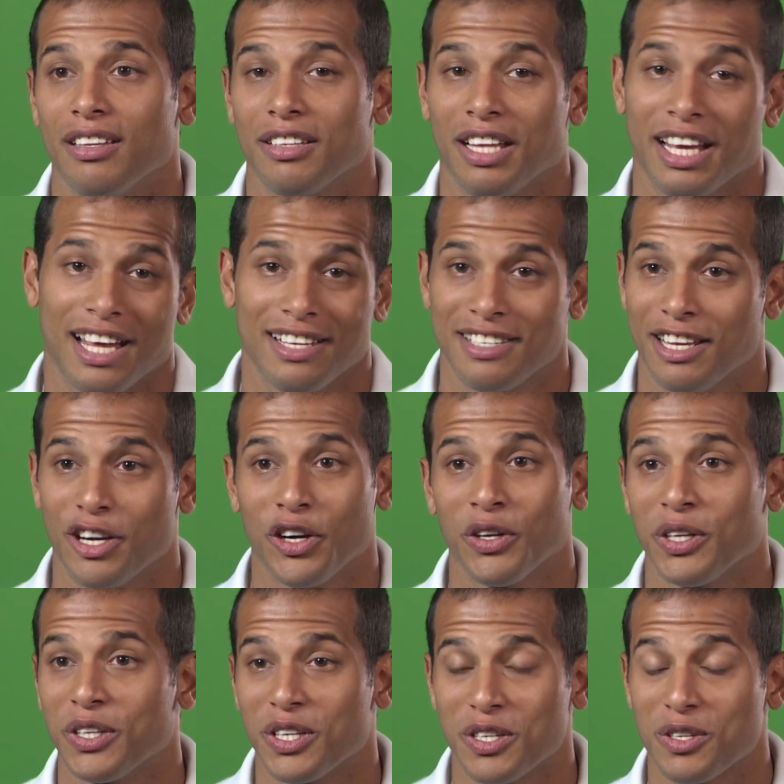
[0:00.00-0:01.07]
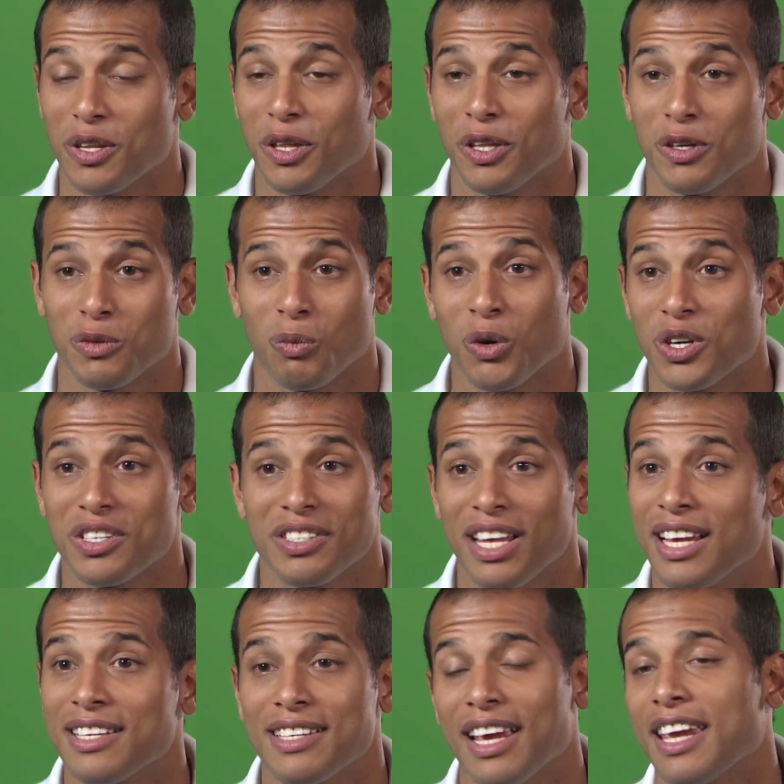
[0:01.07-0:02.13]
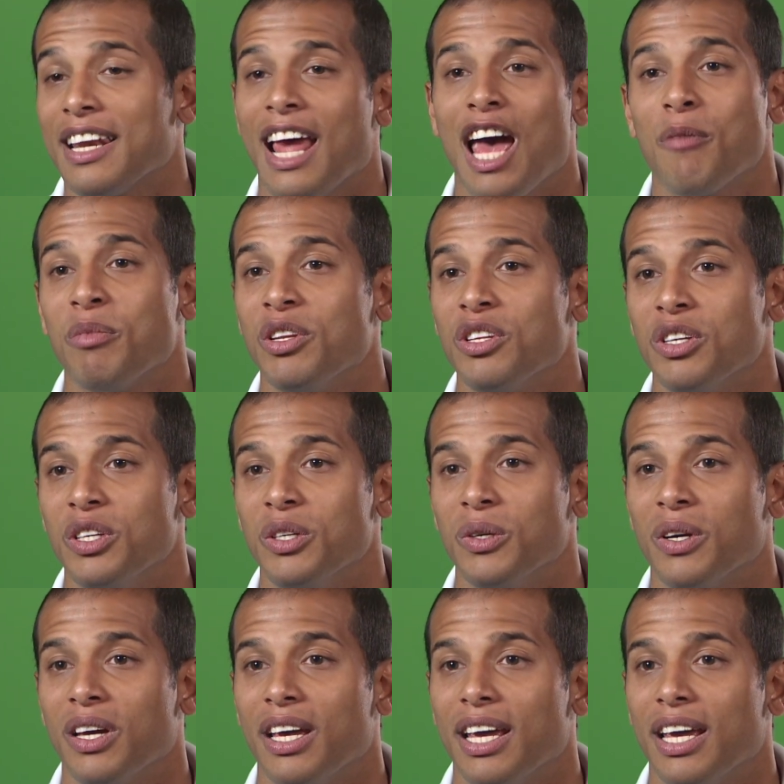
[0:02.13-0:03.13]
like I said earlier there's there's worse things that can happen to you